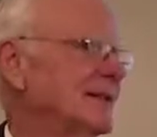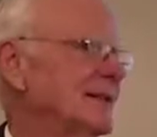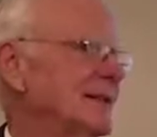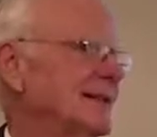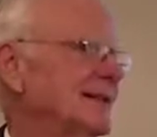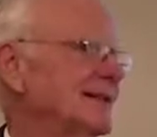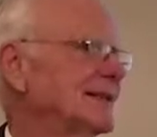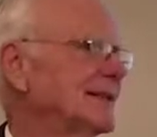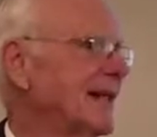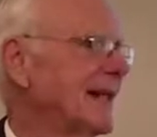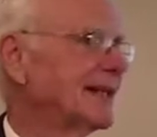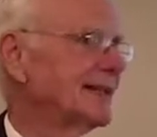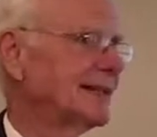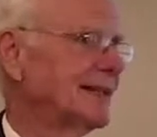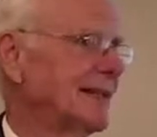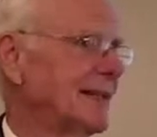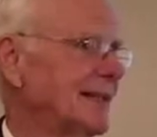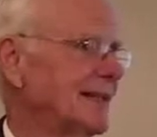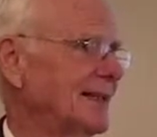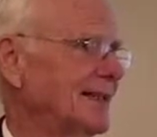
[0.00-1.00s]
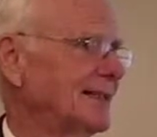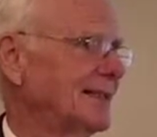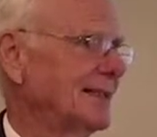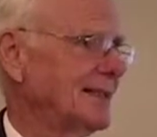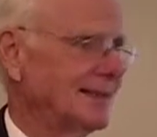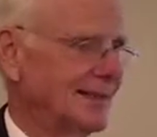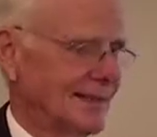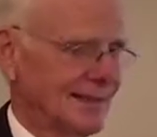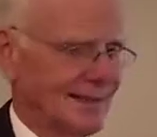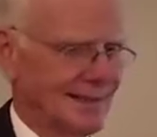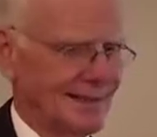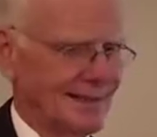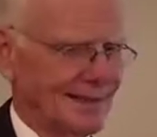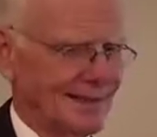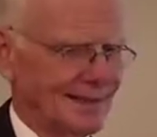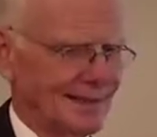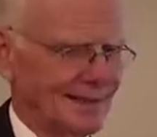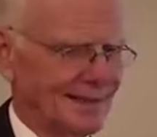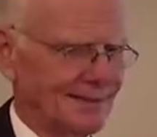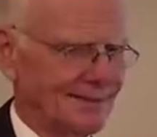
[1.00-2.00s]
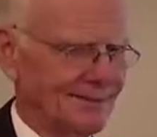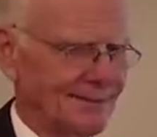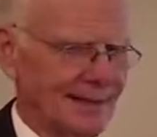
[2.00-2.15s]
the exact date of